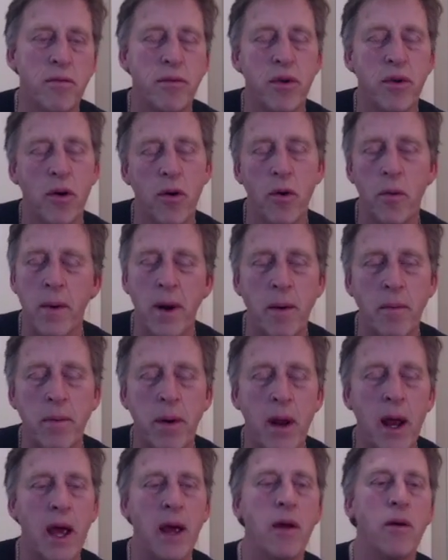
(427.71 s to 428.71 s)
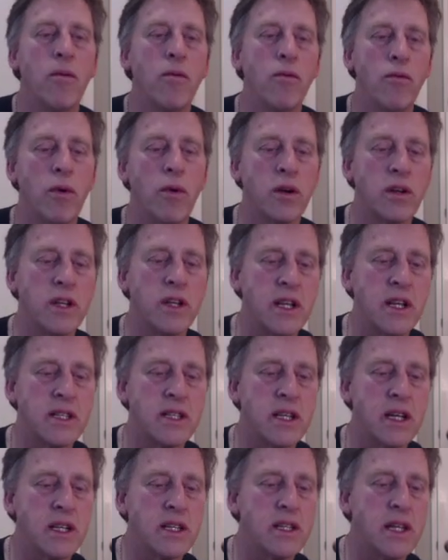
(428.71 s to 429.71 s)
probably play rook
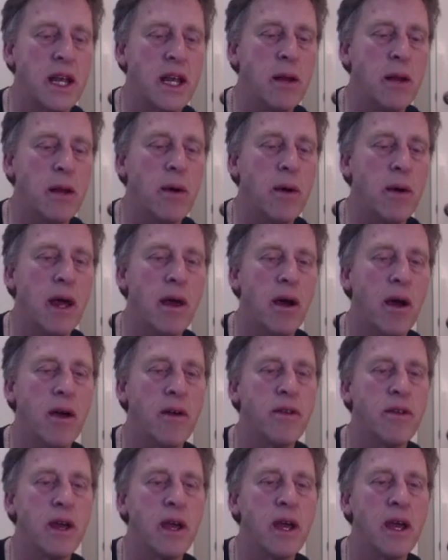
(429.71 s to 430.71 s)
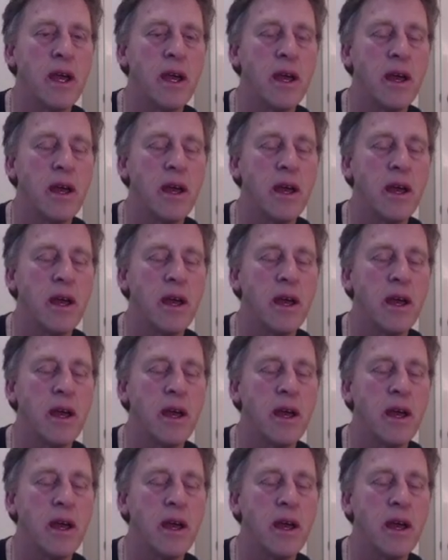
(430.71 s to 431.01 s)
d6 anyway, I think.